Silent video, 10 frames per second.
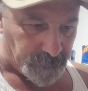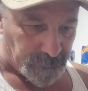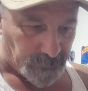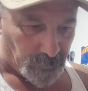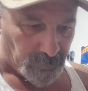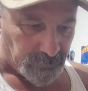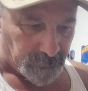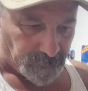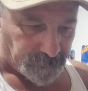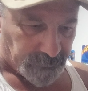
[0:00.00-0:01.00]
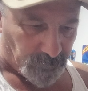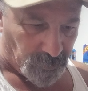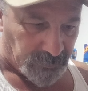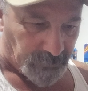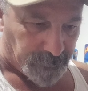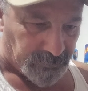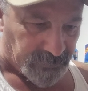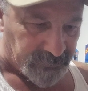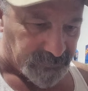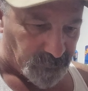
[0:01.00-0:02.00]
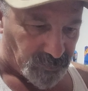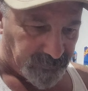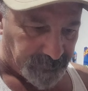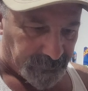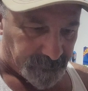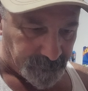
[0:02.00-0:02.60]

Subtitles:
He bought a couple of customs off me.